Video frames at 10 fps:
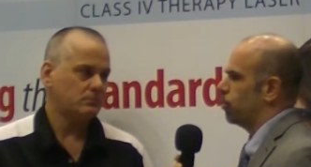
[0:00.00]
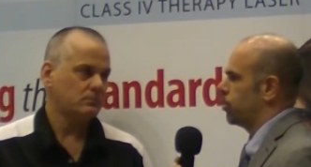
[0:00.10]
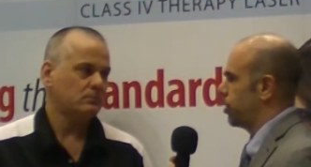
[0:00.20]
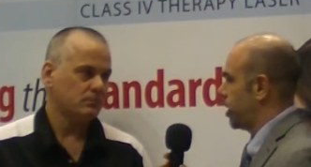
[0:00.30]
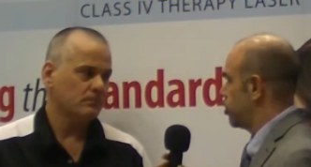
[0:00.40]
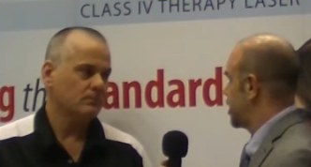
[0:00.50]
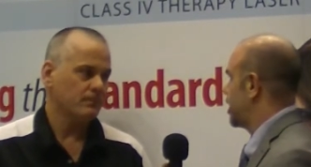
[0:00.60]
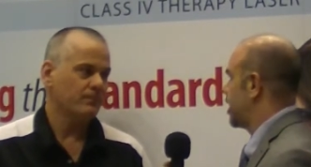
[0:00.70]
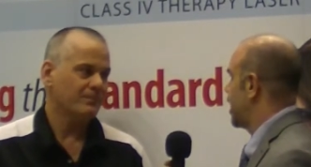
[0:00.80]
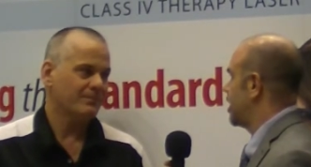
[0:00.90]
Speaker 1: do they just
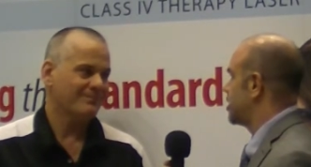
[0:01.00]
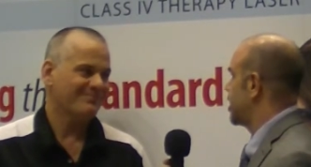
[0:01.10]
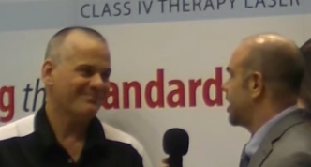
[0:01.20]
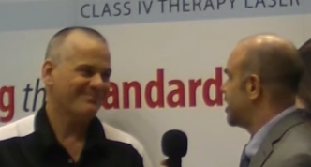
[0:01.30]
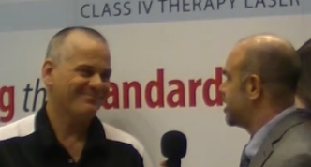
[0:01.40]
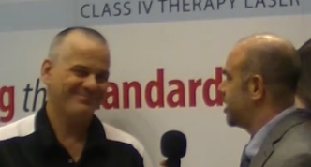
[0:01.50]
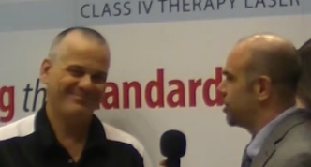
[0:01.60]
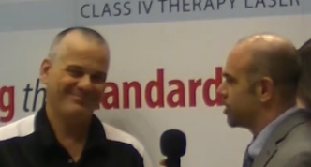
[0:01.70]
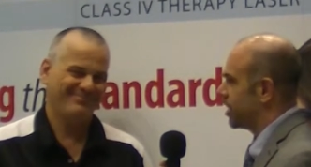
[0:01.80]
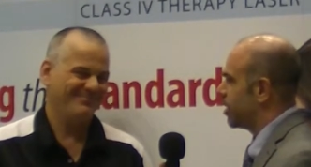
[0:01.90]
get the laser and that's it?
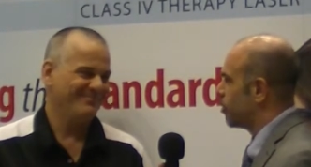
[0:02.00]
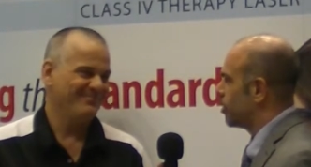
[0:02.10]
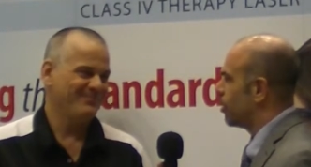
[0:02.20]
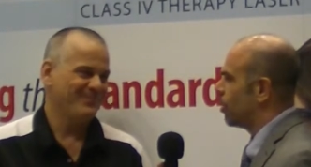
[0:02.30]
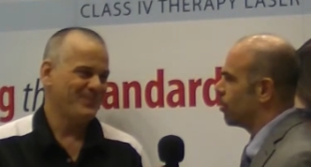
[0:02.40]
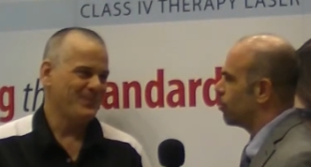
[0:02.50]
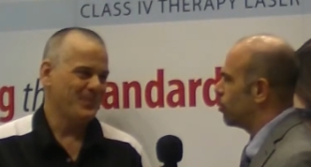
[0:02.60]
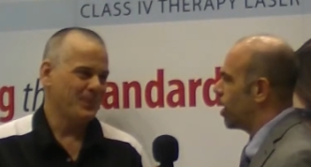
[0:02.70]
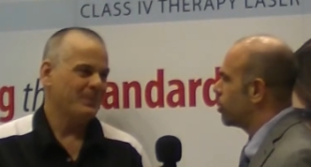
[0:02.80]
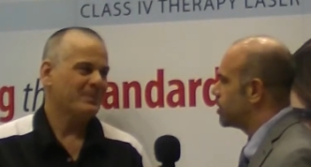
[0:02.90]
You send them on their
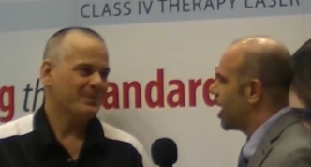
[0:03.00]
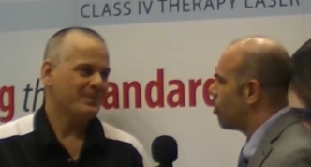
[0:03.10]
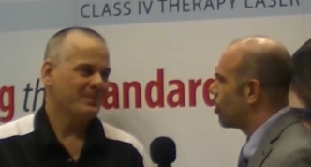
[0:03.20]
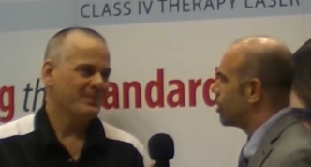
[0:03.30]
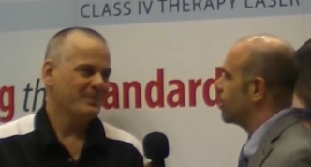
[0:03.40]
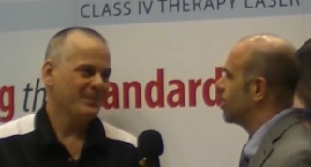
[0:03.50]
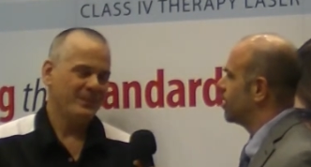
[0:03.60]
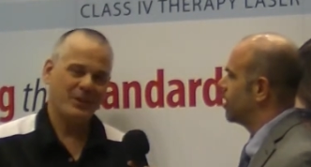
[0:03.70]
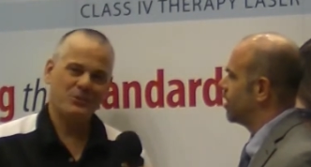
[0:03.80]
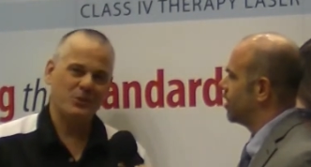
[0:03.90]
own? How does that work?
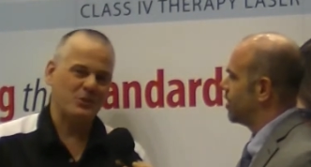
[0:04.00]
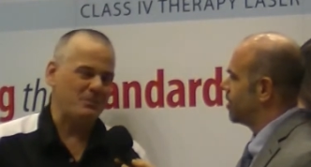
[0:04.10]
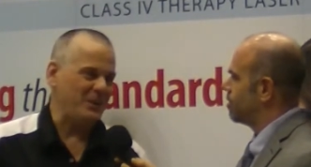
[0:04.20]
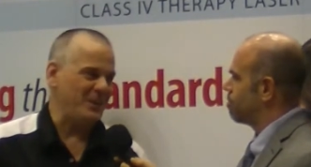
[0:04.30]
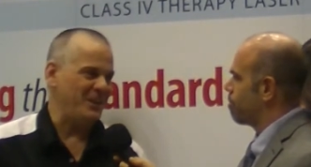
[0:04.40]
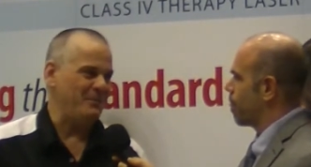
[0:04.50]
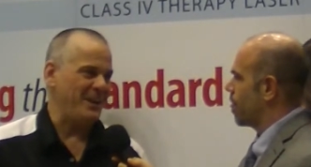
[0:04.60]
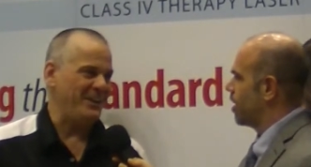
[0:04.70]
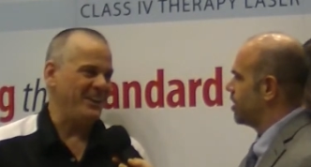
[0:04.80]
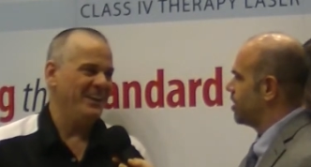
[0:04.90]
Speaker 2: That's just the beginning,
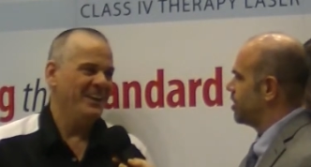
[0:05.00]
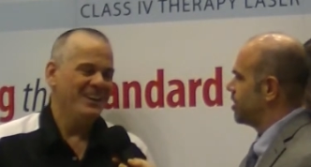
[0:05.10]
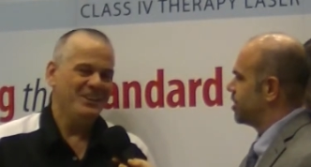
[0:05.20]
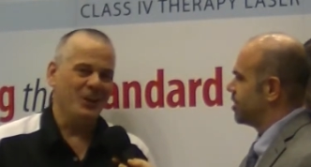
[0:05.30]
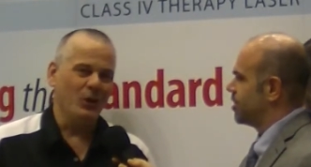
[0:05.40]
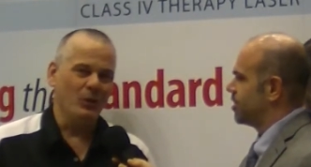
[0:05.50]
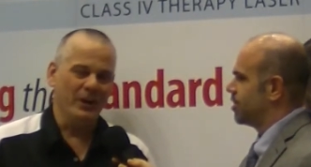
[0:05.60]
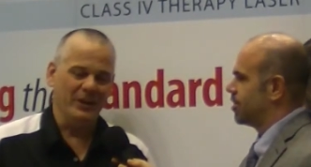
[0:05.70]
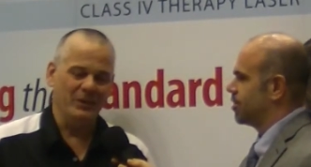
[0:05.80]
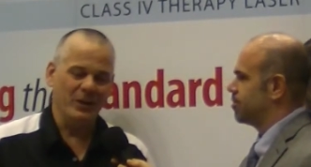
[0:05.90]
Manny. You know,
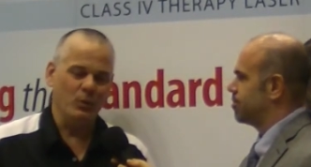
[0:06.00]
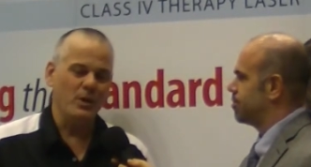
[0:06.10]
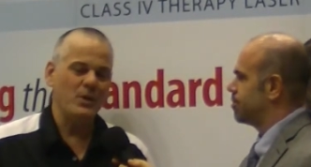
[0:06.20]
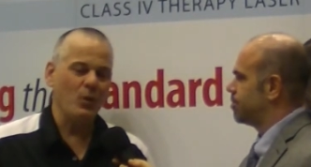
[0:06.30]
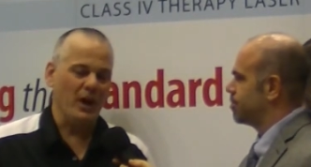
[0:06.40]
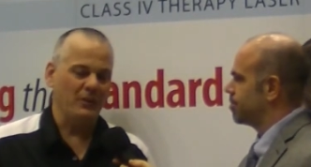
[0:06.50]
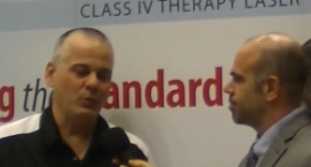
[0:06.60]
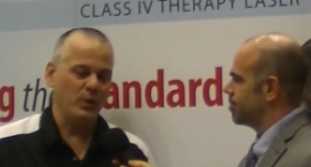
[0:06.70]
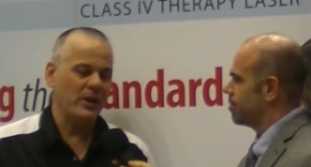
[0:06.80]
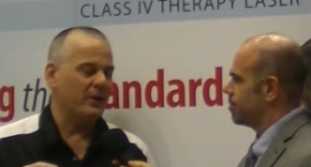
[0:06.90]
uh, uh, we want,
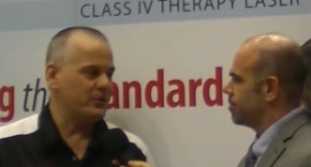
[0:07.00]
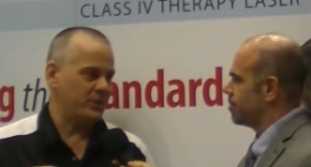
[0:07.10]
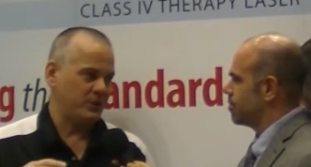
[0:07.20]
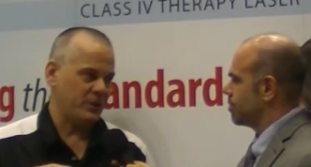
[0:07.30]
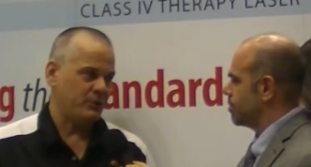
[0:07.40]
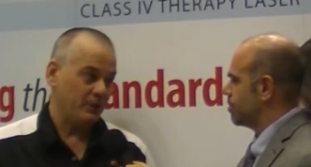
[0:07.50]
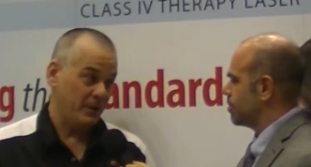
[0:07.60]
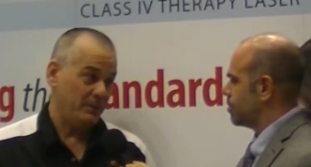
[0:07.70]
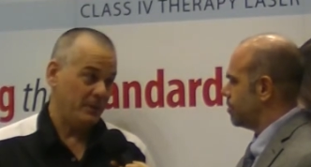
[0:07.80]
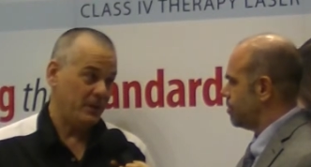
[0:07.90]
we are a successful
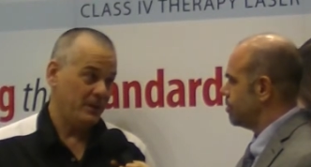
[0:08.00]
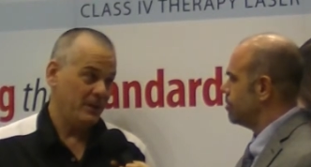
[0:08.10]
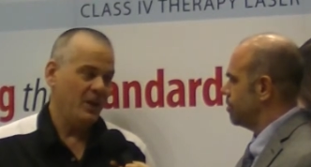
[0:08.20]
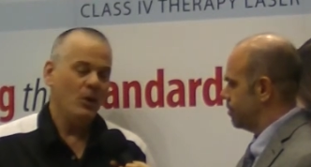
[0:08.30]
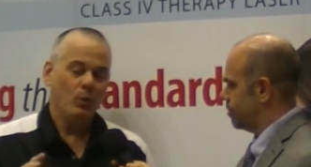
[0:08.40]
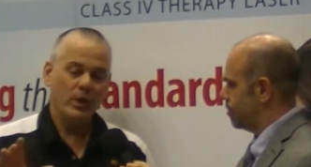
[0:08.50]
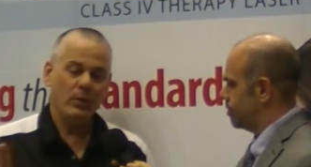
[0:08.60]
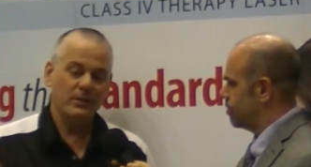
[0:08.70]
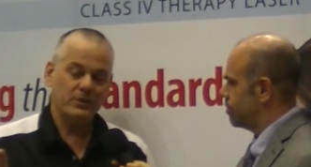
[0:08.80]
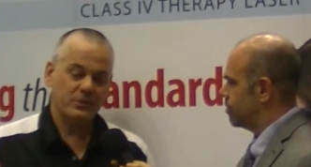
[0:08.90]
company. We
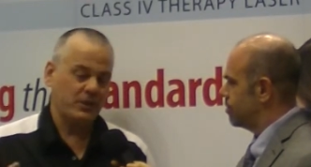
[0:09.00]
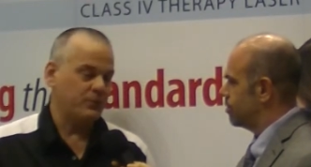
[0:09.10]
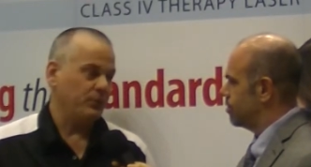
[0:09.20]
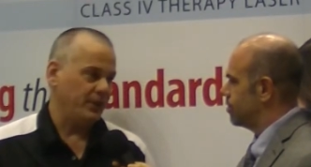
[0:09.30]
want successful